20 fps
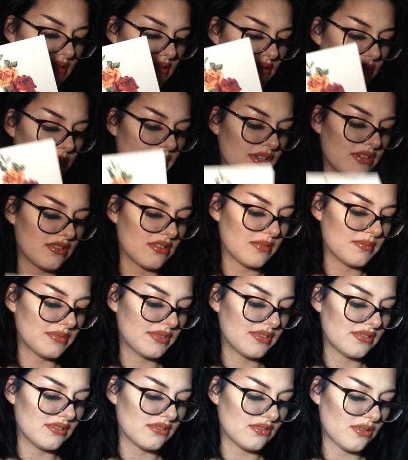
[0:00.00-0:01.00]
Oh my god, I'm
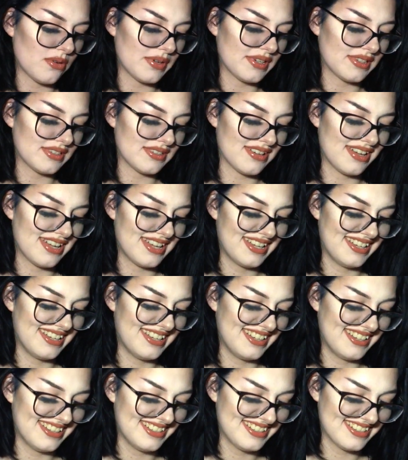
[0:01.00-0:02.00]
so
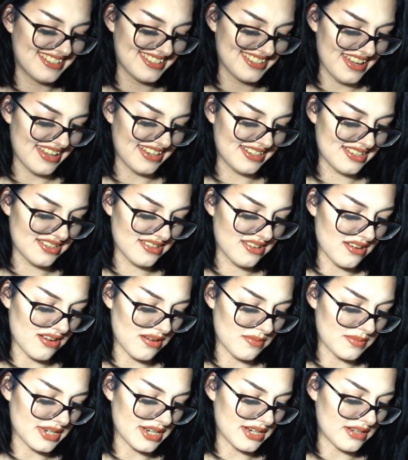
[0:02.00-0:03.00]
excited. I need to
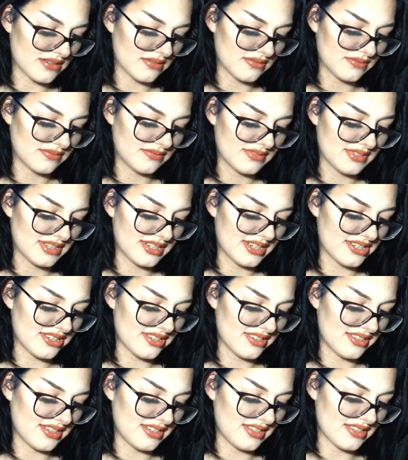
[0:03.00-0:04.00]
calm down. I
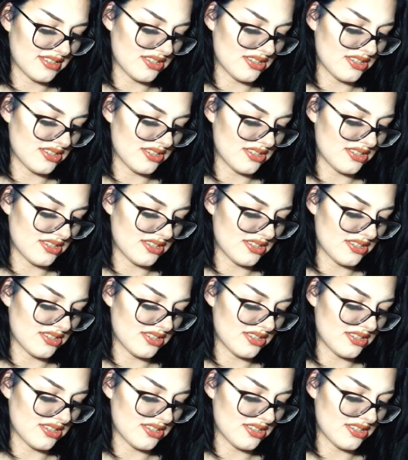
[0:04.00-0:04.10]
actually need to